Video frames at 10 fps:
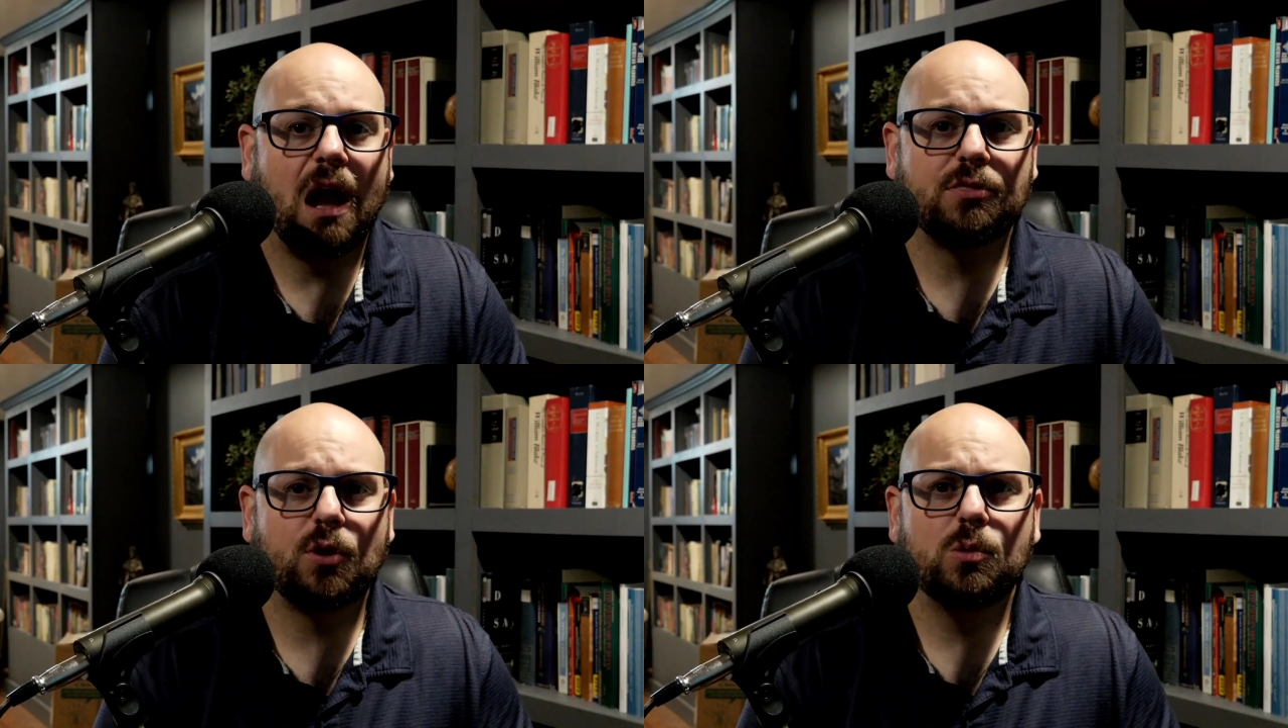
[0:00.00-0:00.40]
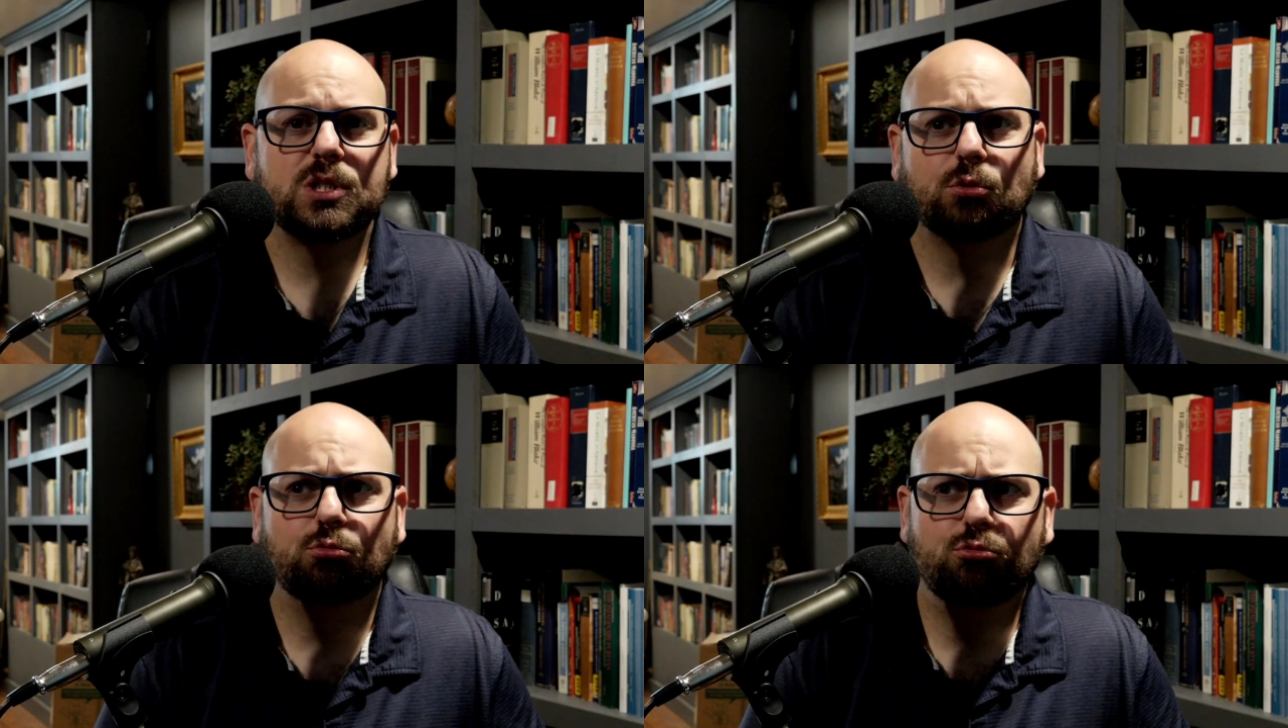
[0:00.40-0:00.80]
I thought it
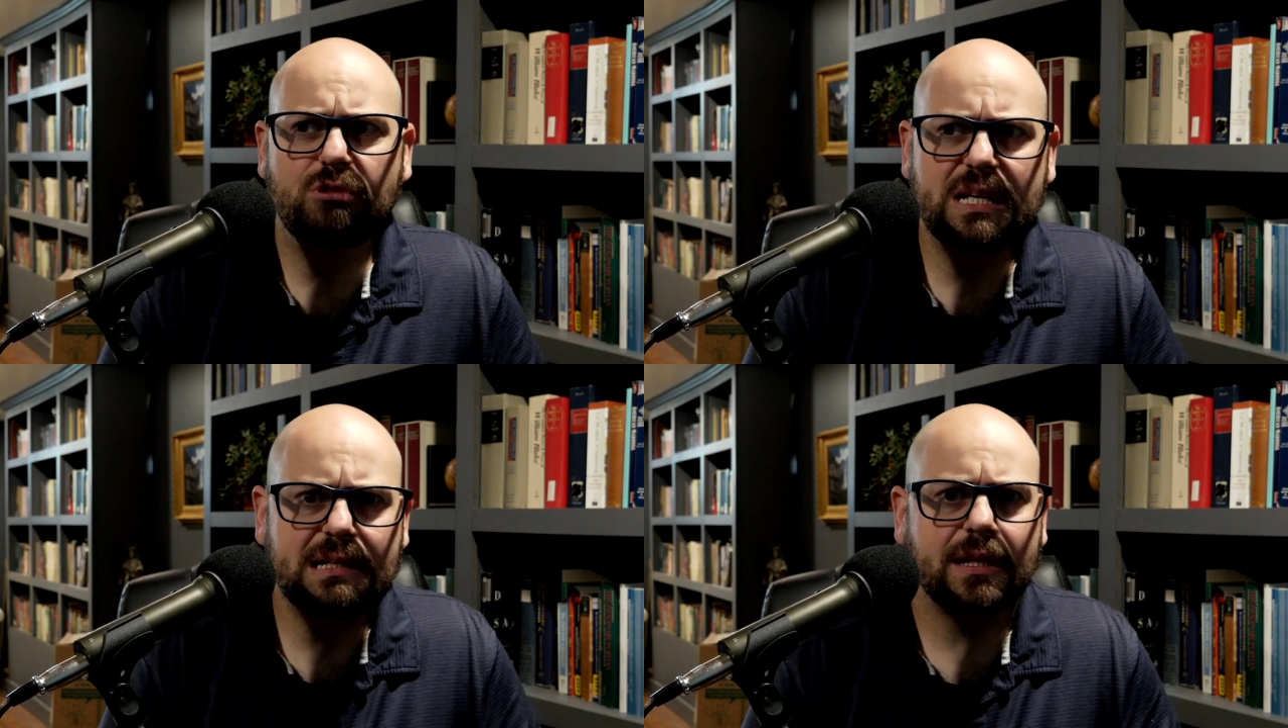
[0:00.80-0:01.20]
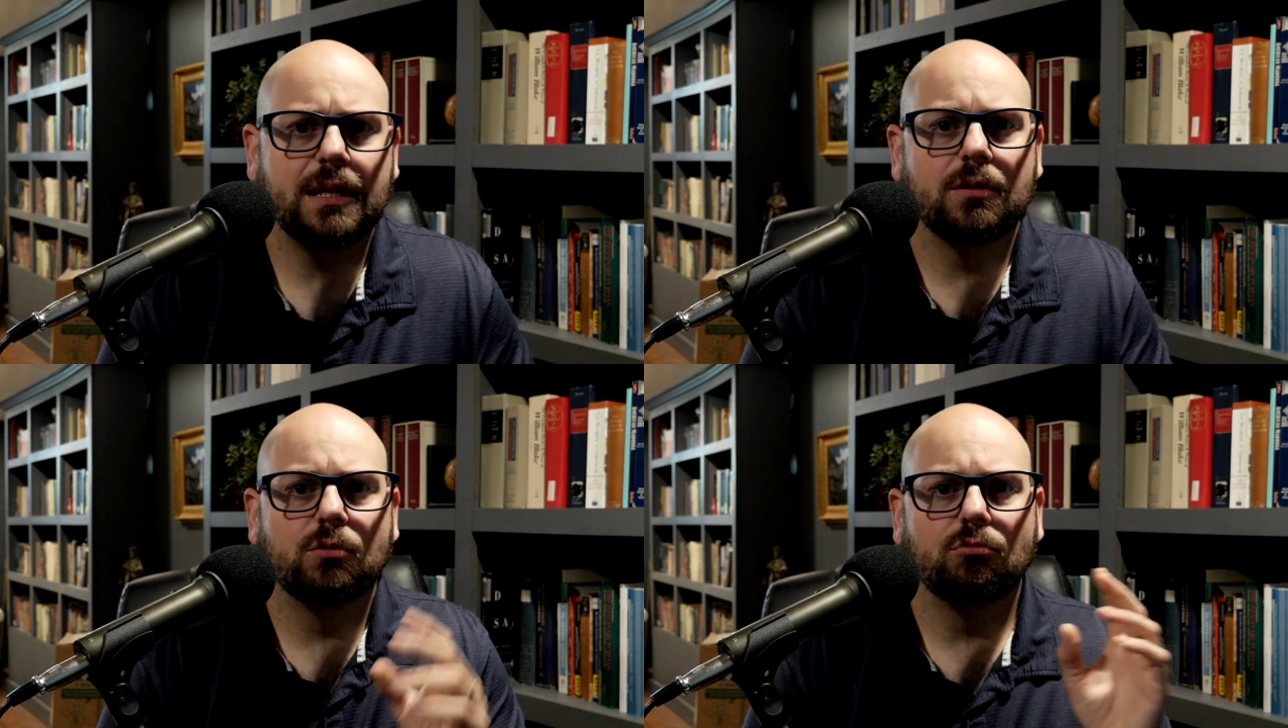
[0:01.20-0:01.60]
was a
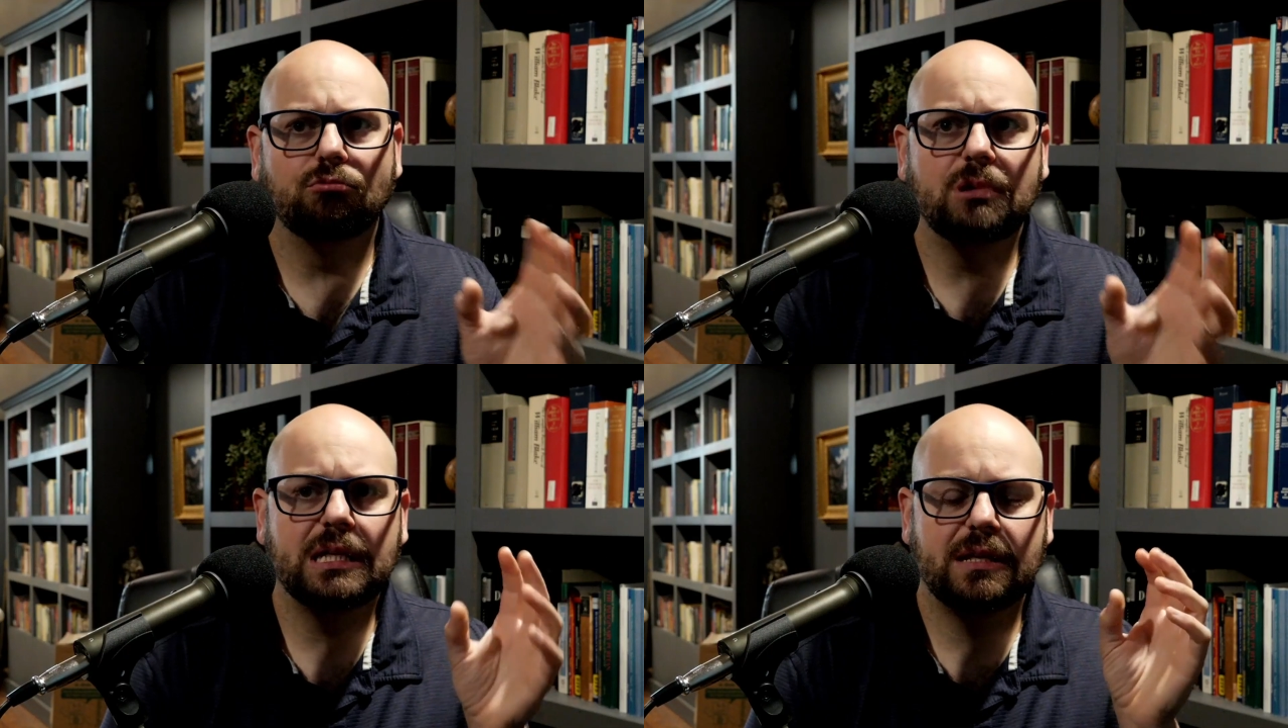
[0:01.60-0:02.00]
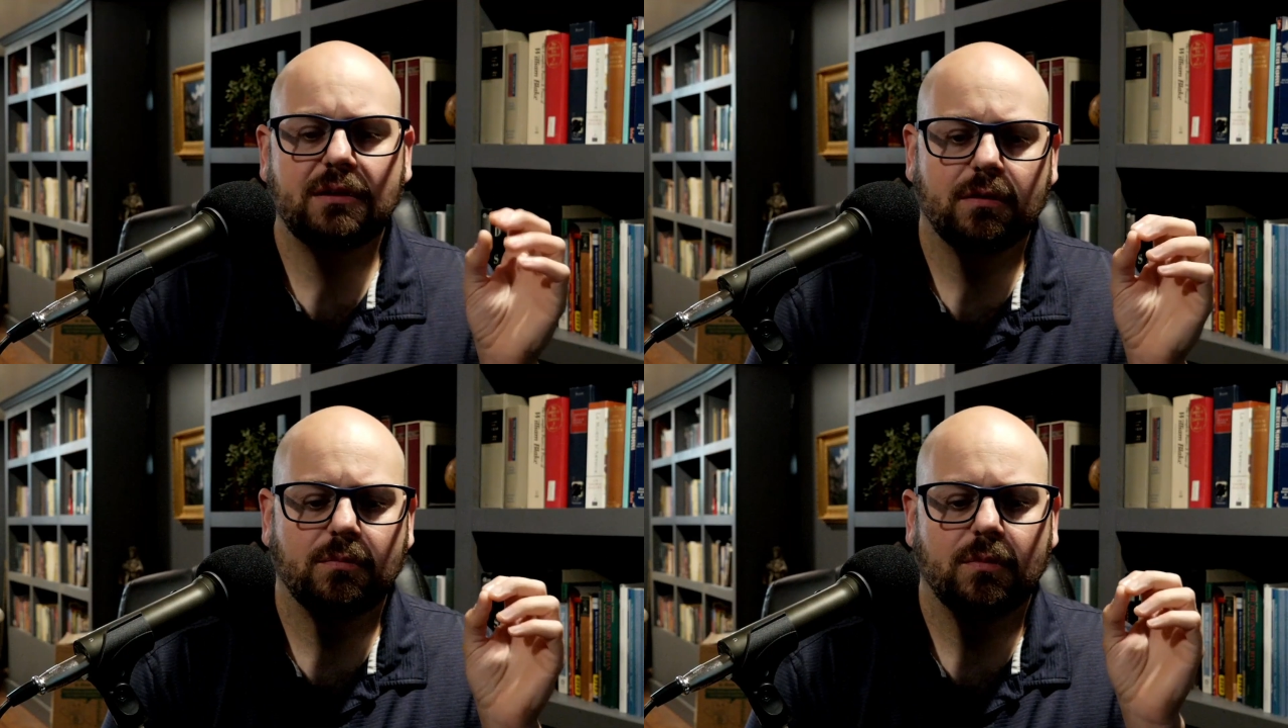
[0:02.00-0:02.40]
really,
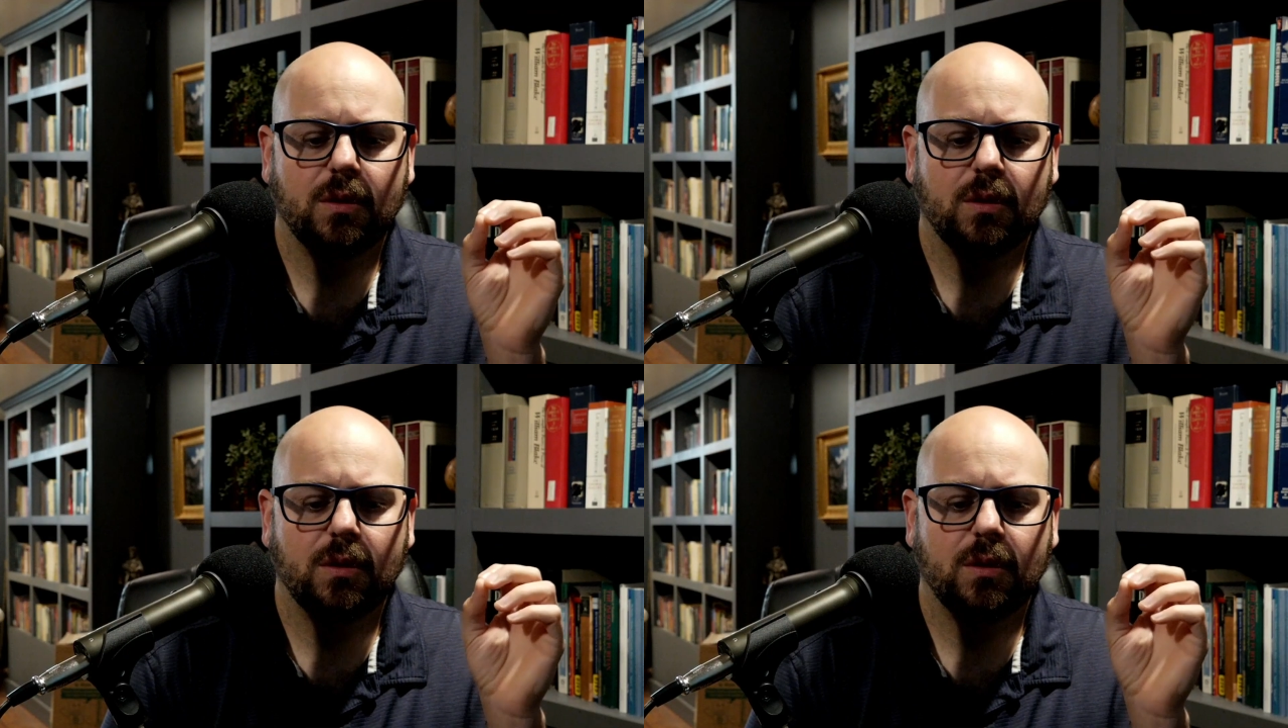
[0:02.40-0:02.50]
really